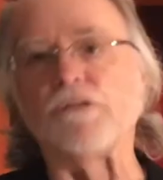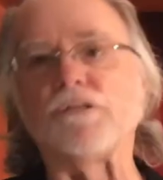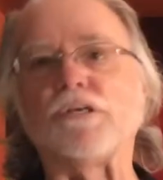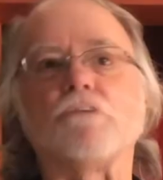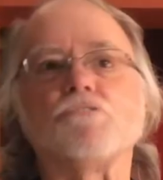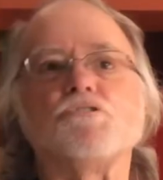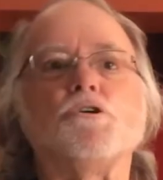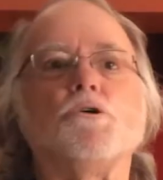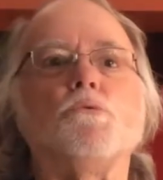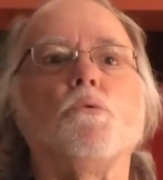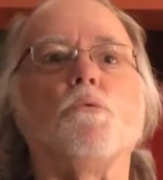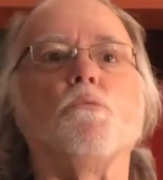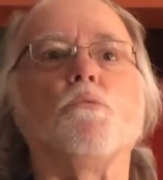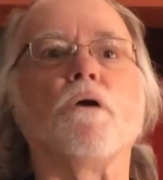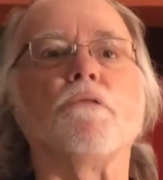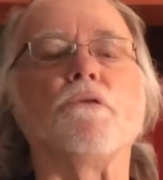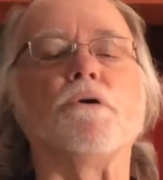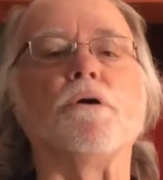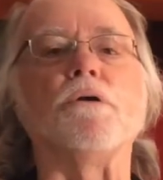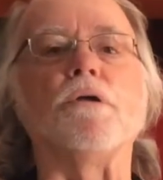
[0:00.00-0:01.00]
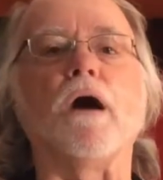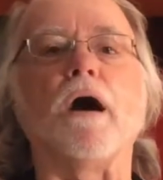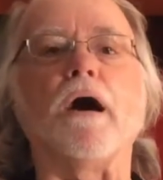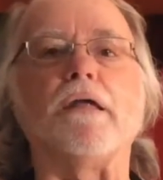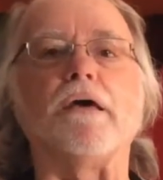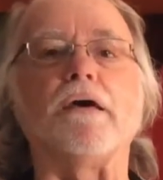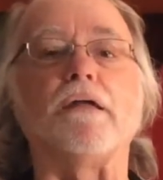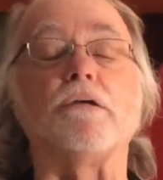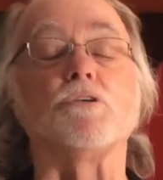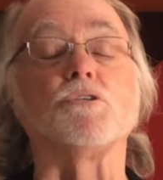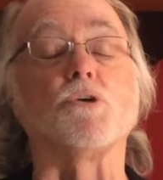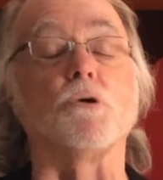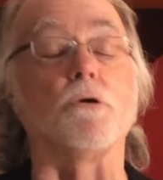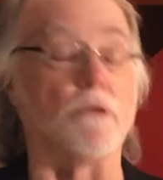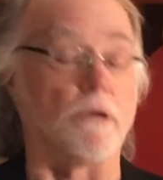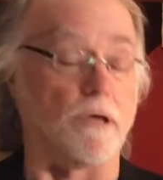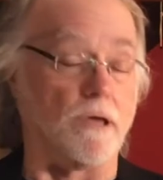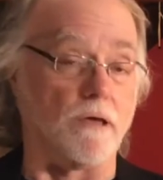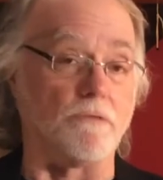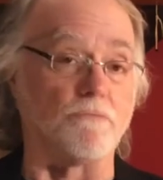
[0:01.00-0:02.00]
It tells you whether or not it is
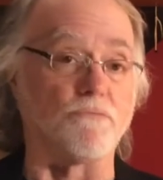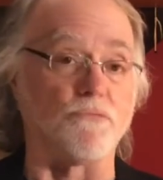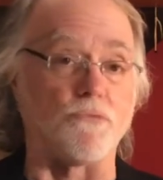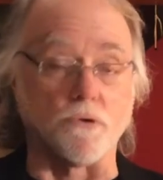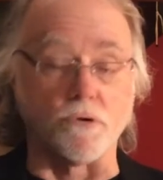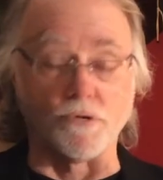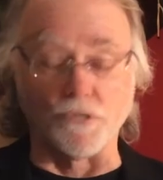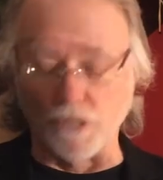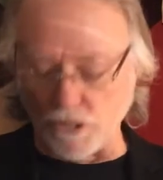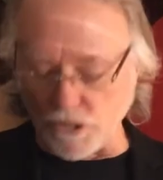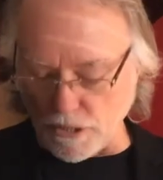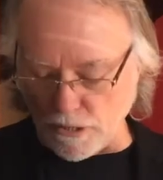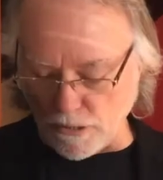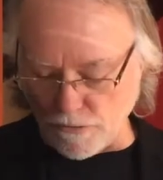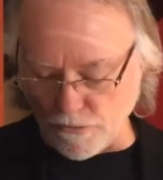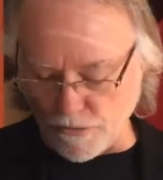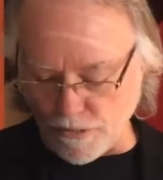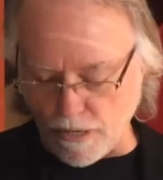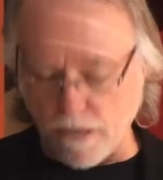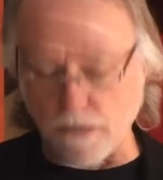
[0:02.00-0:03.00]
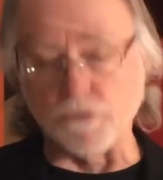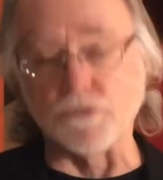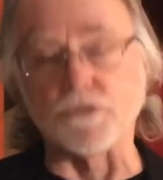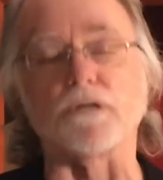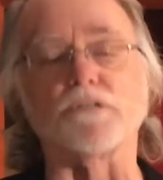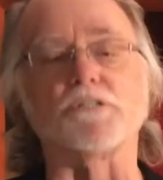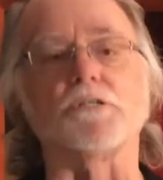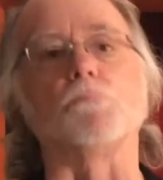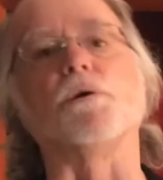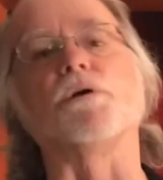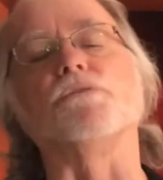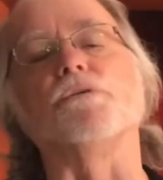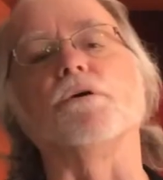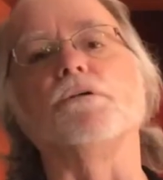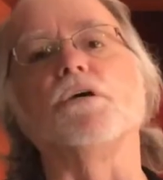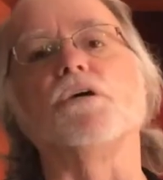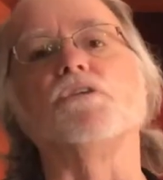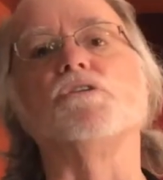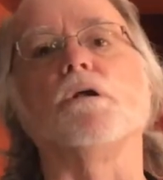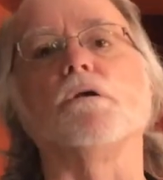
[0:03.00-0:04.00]
good, again, for digital or not. It talks about
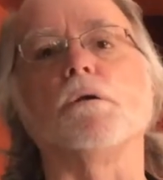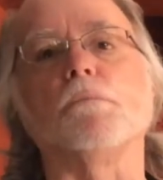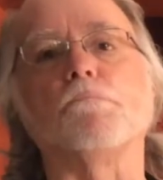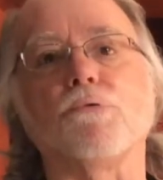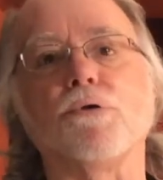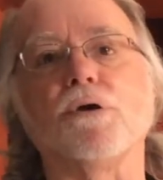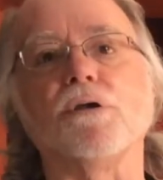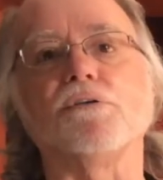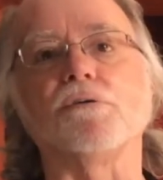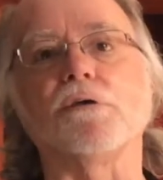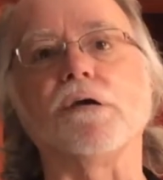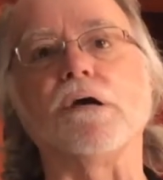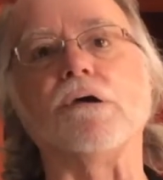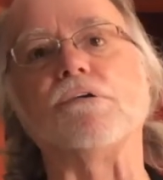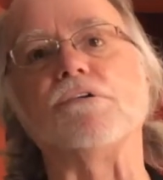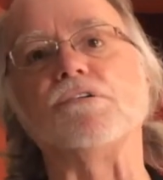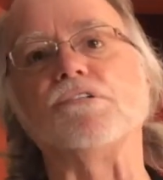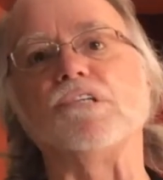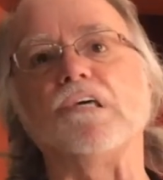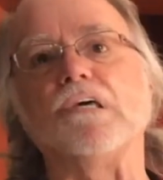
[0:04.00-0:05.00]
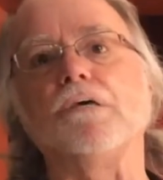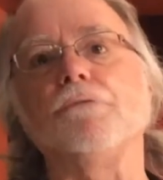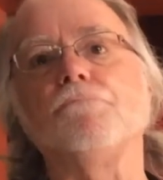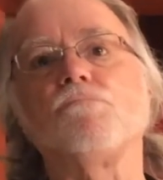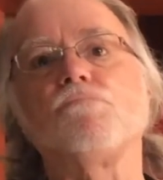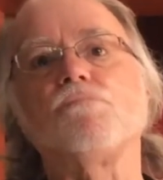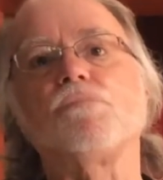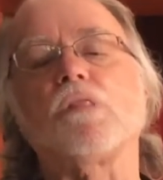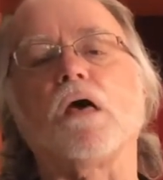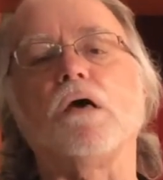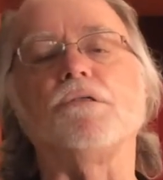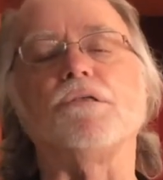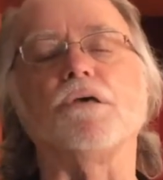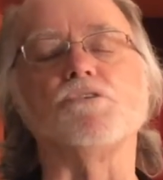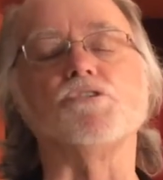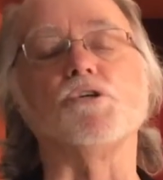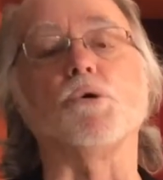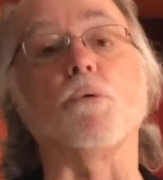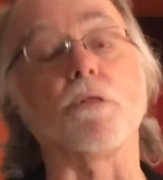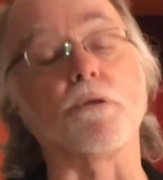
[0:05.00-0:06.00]
the digital print guarantee. It
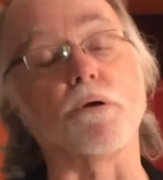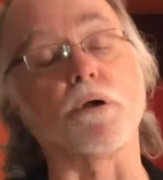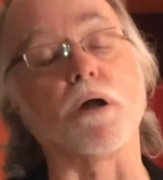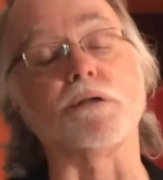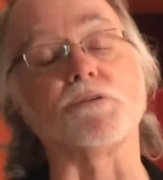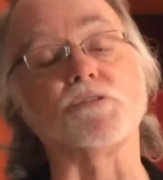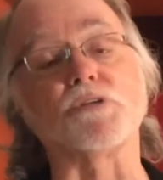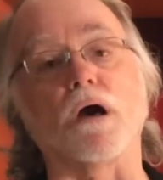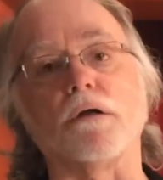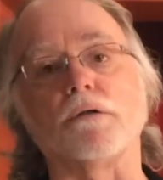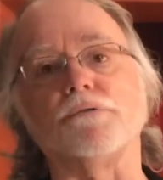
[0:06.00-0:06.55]
tells you whether or not it's